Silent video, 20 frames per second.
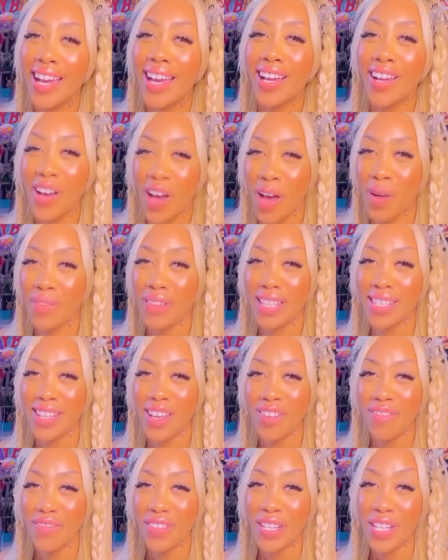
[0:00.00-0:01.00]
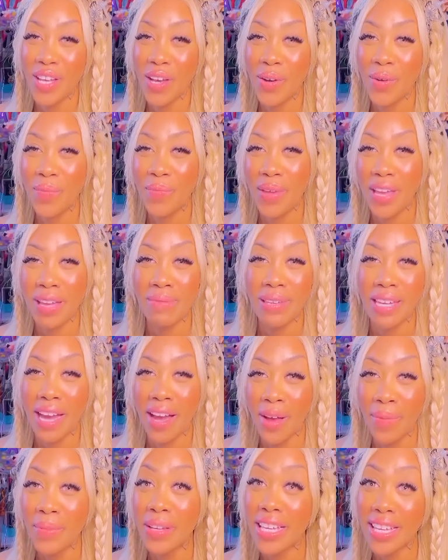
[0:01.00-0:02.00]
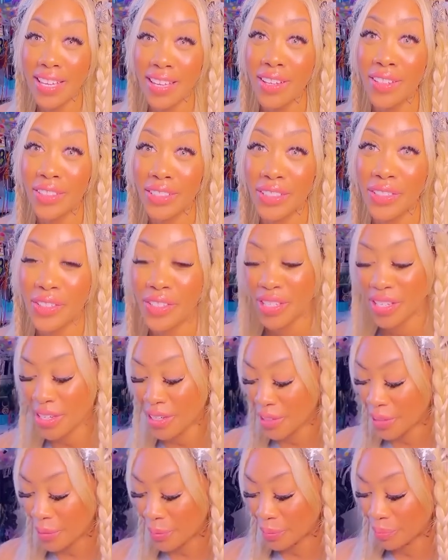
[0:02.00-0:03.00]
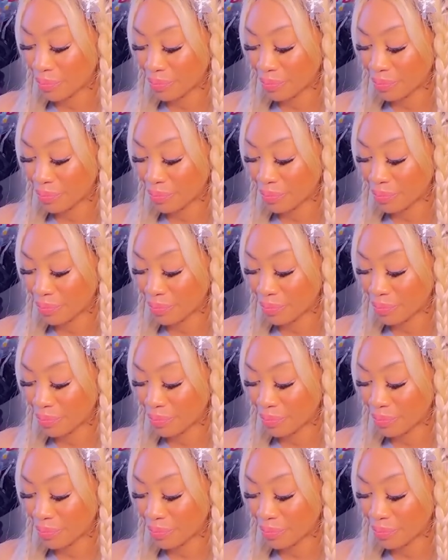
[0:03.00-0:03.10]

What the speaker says: Comment down below, baby, I'm a healer too.